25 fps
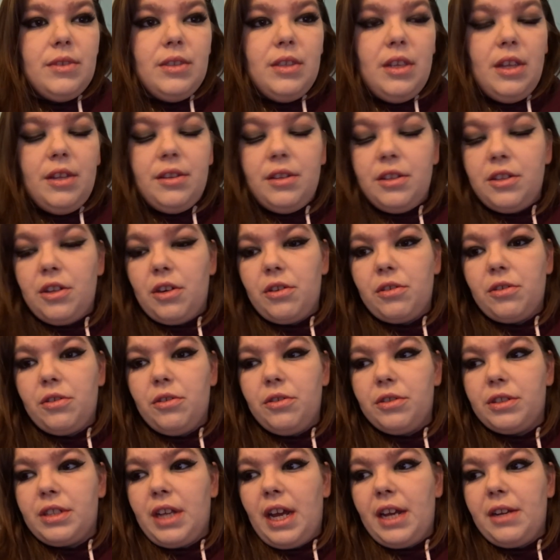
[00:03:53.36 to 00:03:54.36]
and the dog
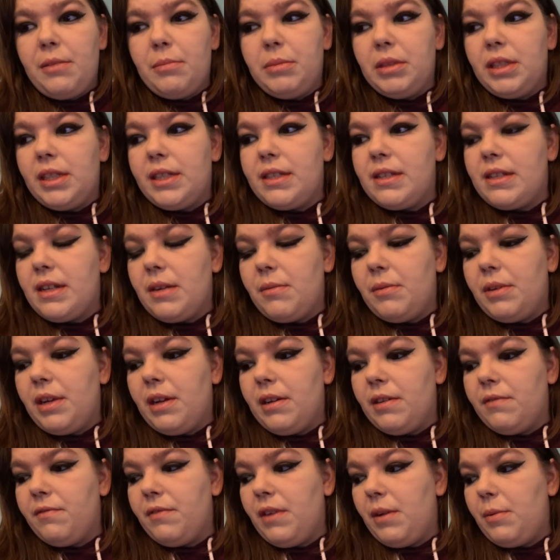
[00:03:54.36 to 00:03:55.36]
goes kind of ballistic
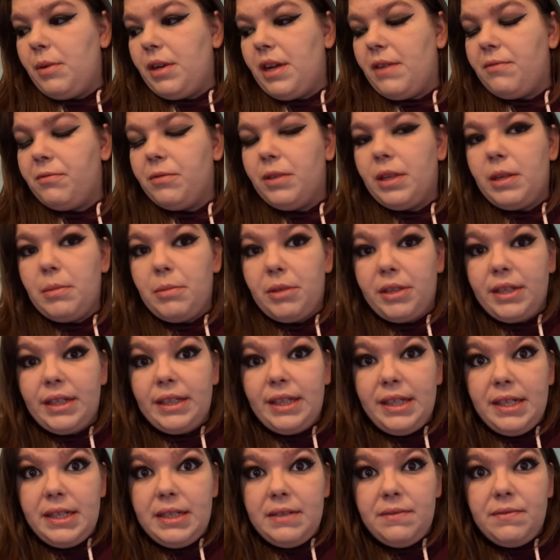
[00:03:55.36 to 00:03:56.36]
whenever anybody
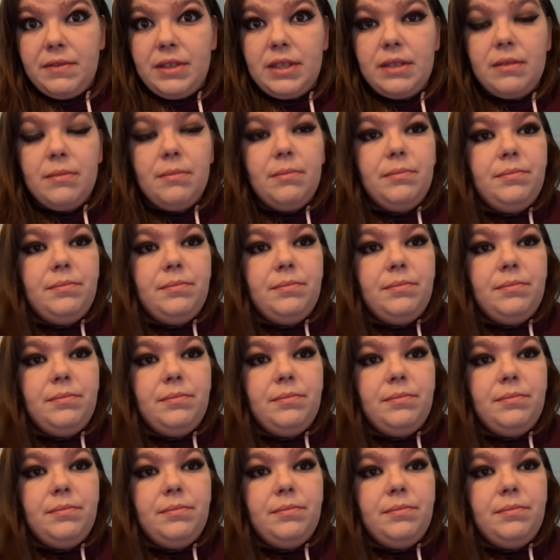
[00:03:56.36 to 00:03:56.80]
leaves.